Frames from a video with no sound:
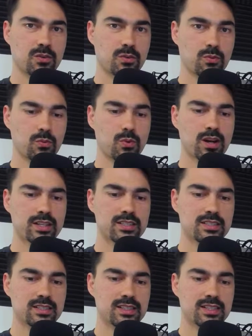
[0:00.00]

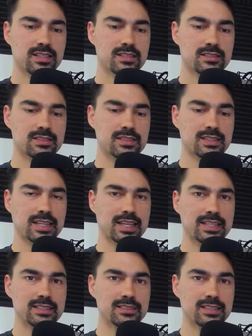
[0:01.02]
What is
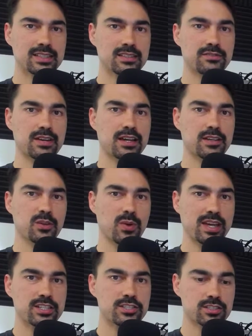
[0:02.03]
lazy
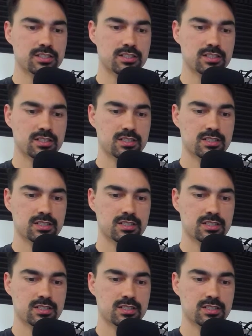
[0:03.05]
evaluation?